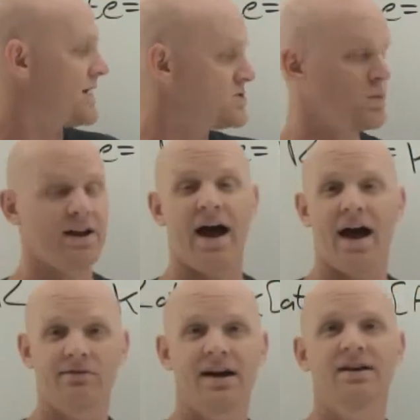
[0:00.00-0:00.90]
reaction, we'd
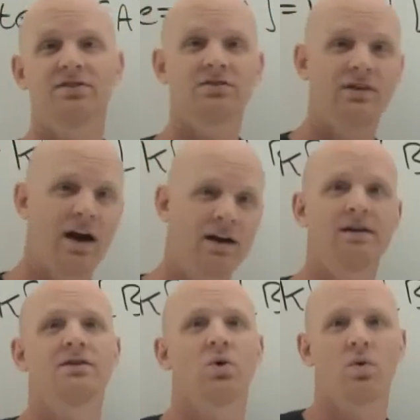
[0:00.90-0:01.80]
have a
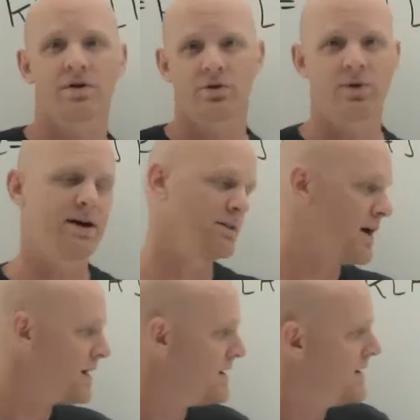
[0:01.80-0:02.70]
second order rate
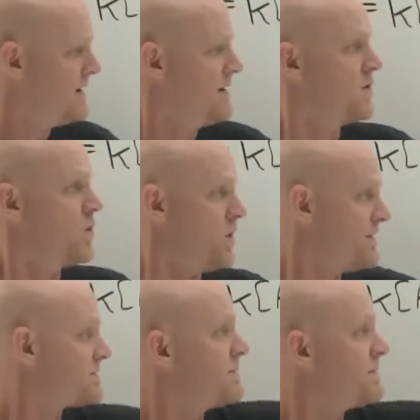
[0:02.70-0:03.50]
law. Cool, and this